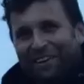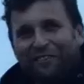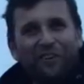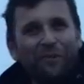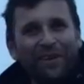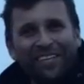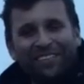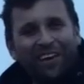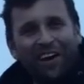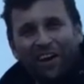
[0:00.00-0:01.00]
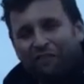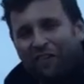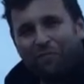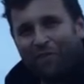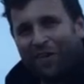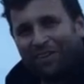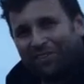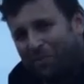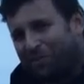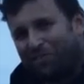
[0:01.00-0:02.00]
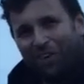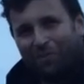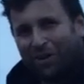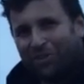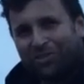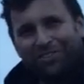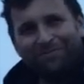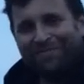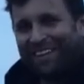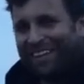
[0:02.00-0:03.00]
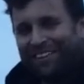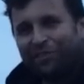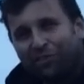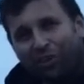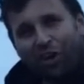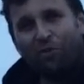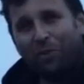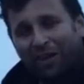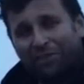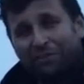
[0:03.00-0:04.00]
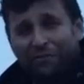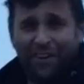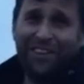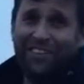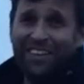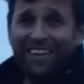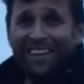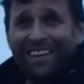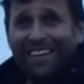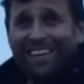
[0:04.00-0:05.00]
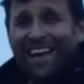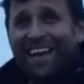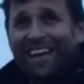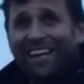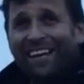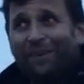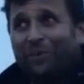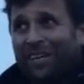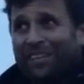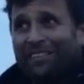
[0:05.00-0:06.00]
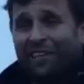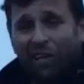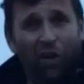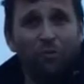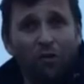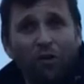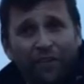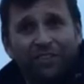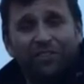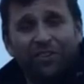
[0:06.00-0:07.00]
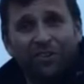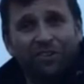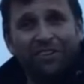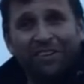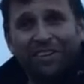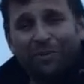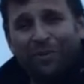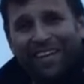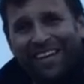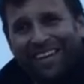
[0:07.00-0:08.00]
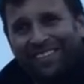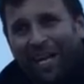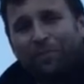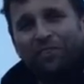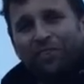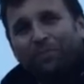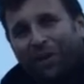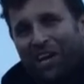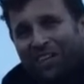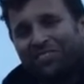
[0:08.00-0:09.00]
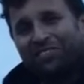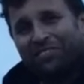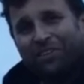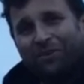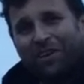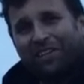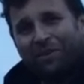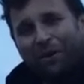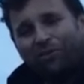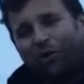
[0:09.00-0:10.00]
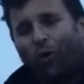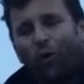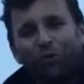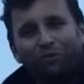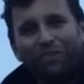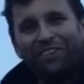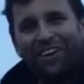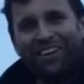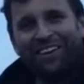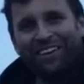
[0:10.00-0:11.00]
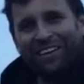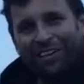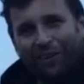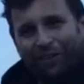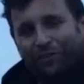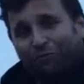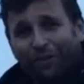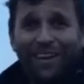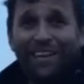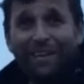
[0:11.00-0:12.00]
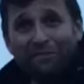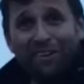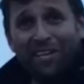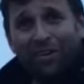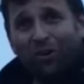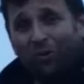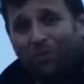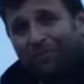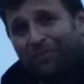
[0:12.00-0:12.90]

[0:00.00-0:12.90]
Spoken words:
Filming at high frame rate, super slow motion is so much fun. Yeah, we're going to see a lot more of it soon, but it is an absolute blast to do. The most ordinary thing looks really, really cool.